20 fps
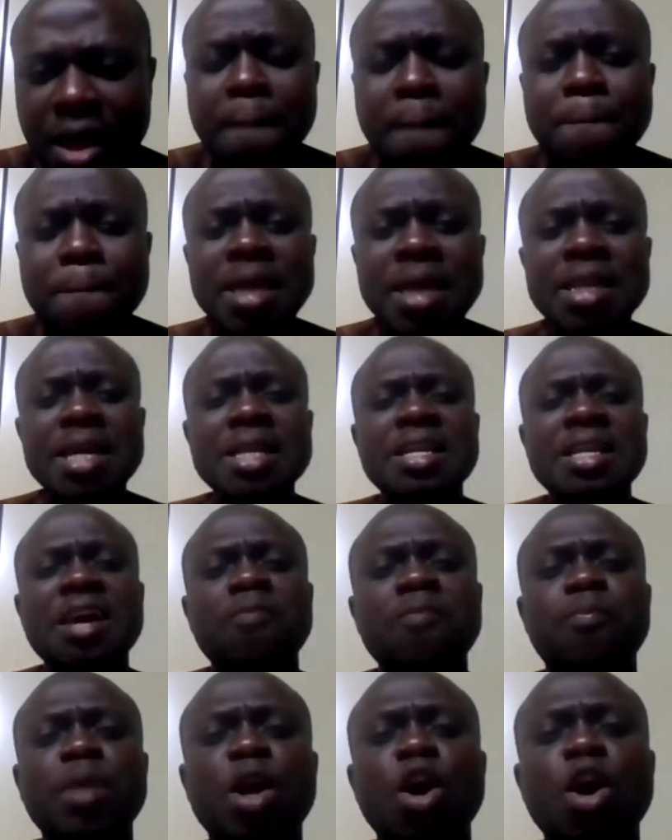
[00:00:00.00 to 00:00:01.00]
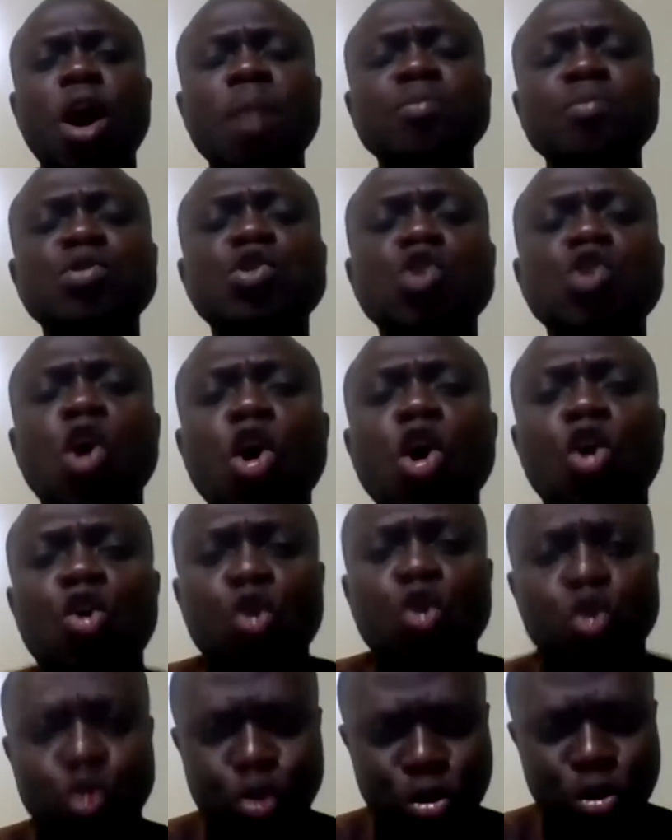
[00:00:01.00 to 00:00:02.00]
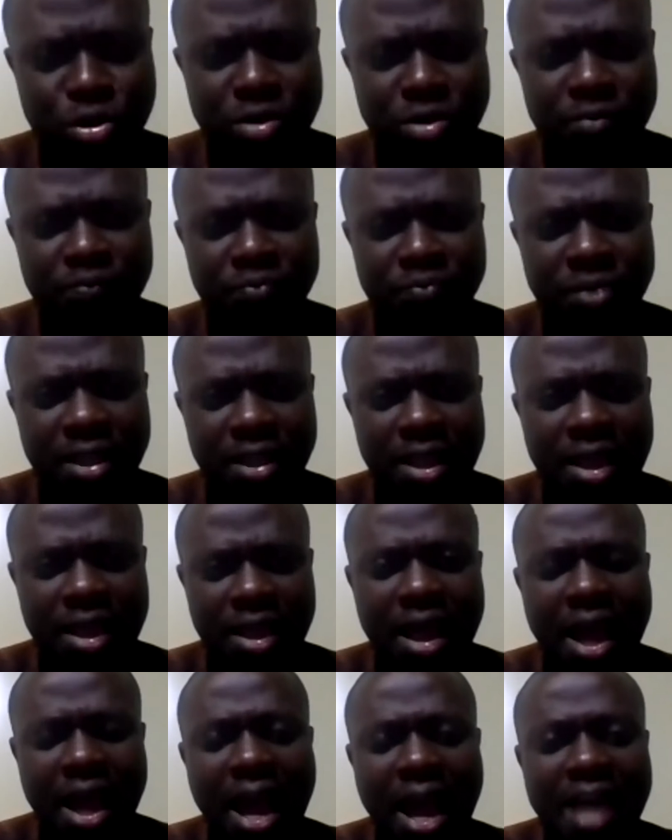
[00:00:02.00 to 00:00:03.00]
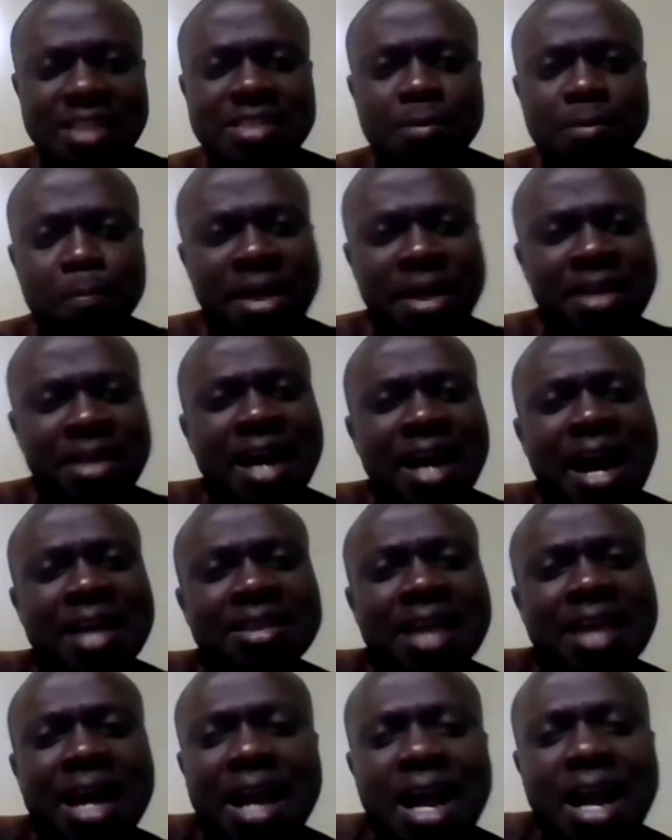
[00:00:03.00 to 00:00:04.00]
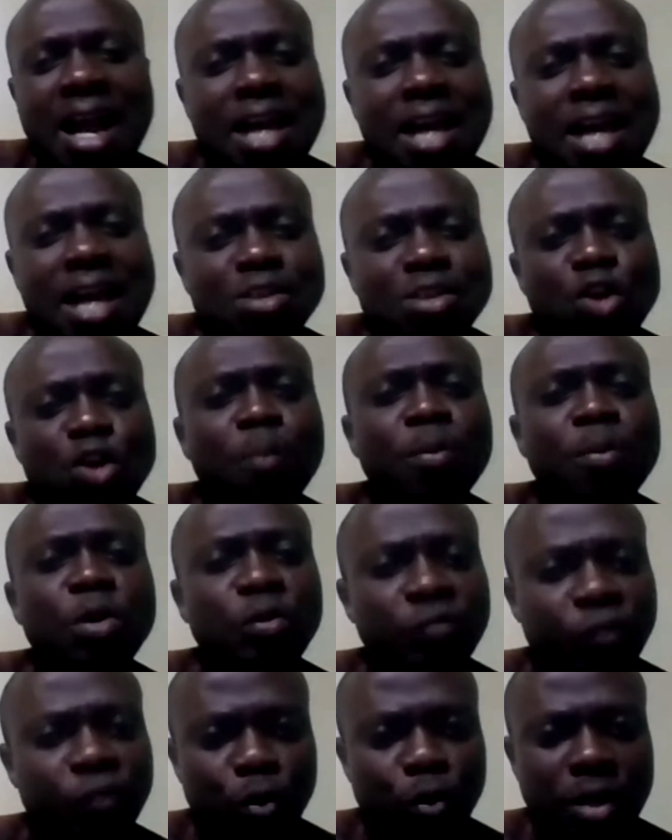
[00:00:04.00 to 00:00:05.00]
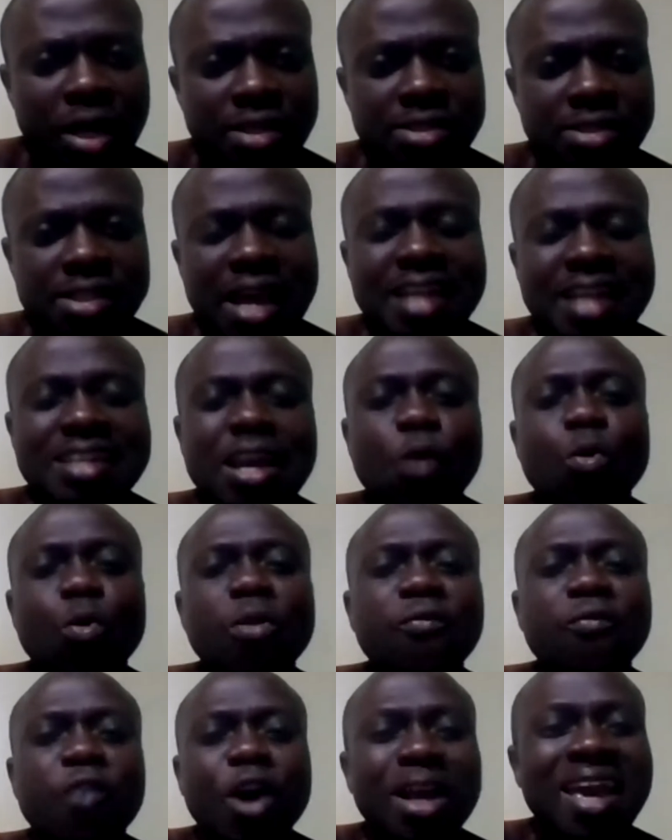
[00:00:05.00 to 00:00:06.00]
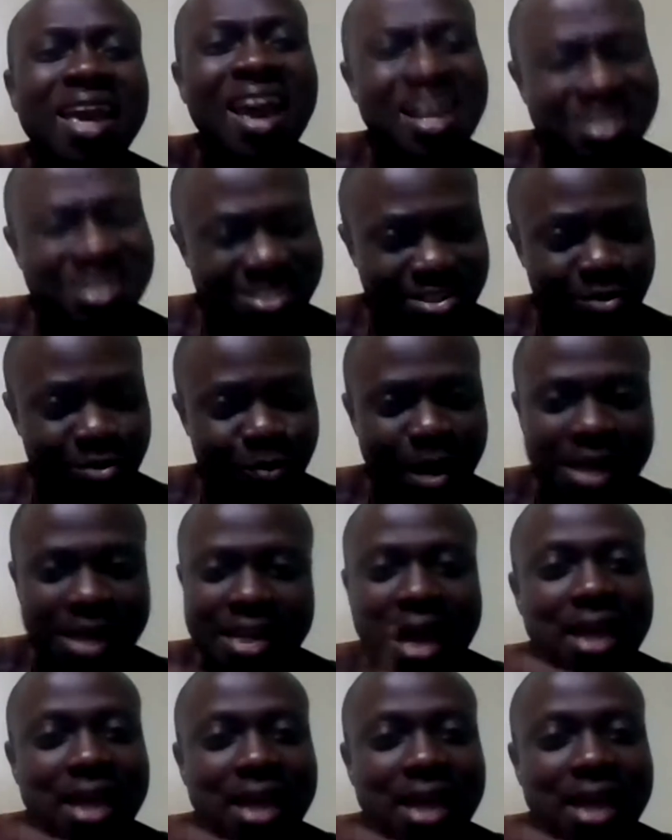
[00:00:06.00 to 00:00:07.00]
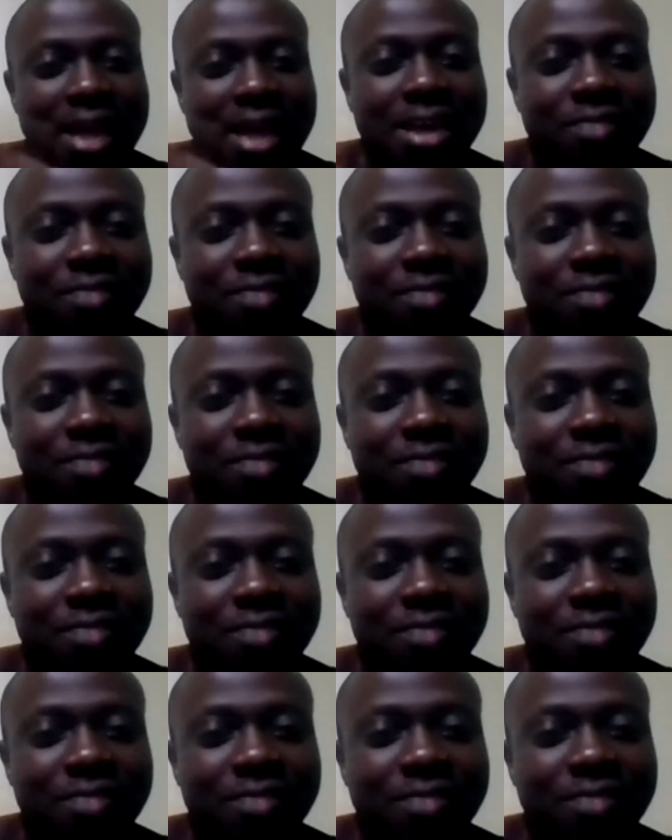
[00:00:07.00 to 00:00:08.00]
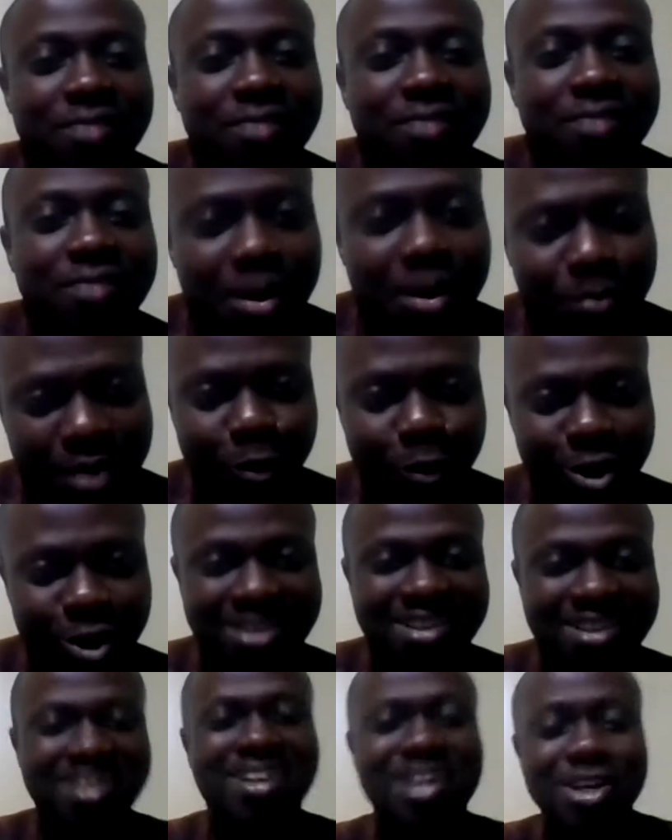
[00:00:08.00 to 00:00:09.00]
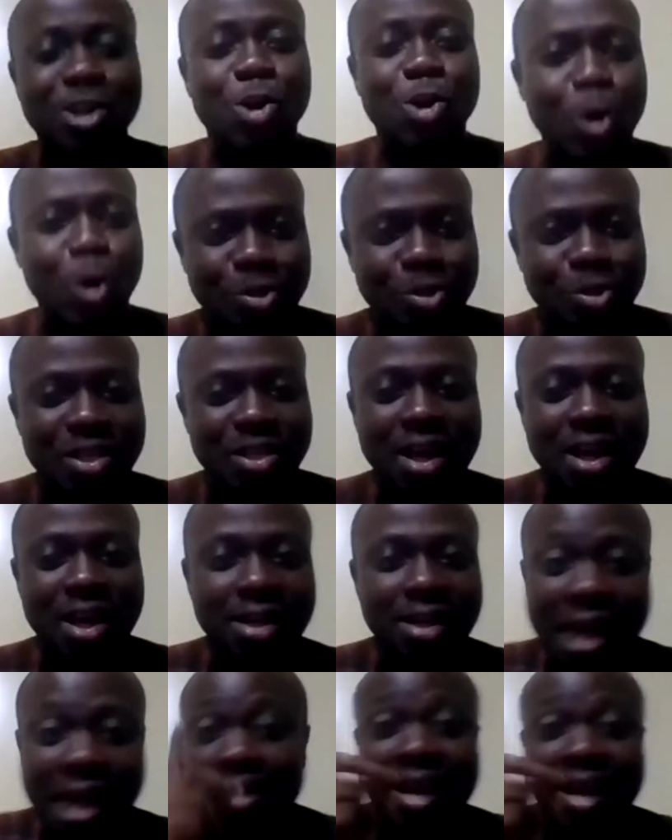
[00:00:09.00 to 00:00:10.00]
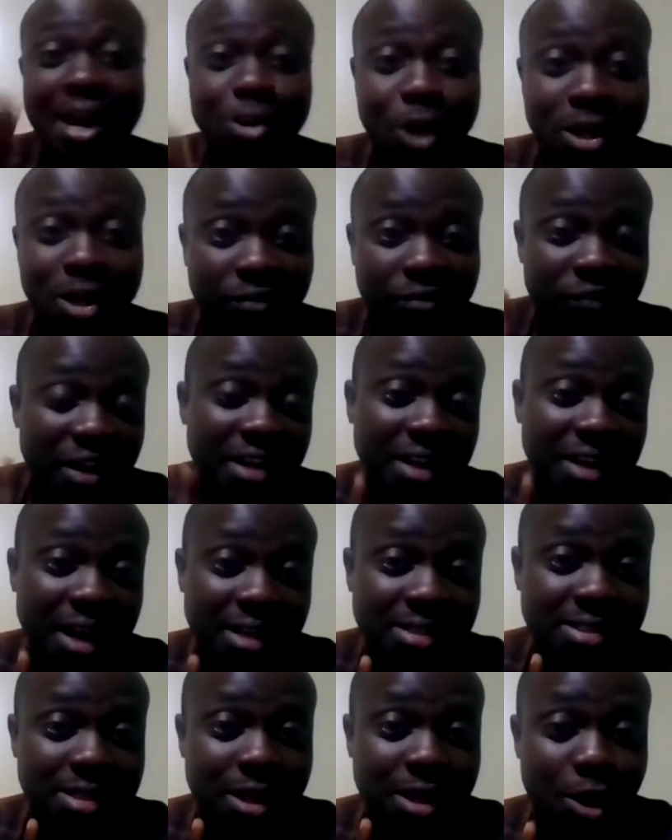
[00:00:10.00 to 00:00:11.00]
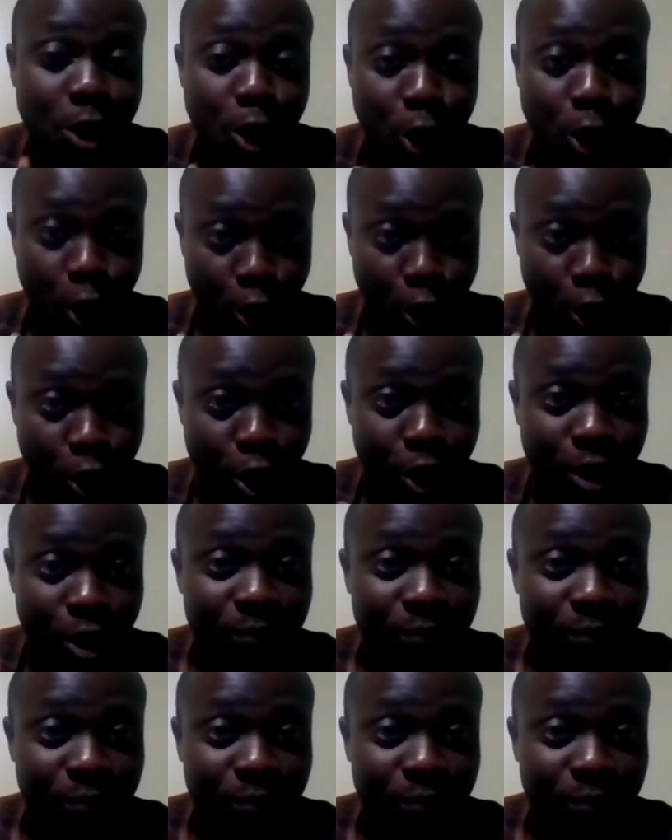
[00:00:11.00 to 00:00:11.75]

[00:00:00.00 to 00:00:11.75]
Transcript: Meaning they've become so good at being attackers or midfielders that they will forget when they are giving them the award, in quotes, that they are not defenders or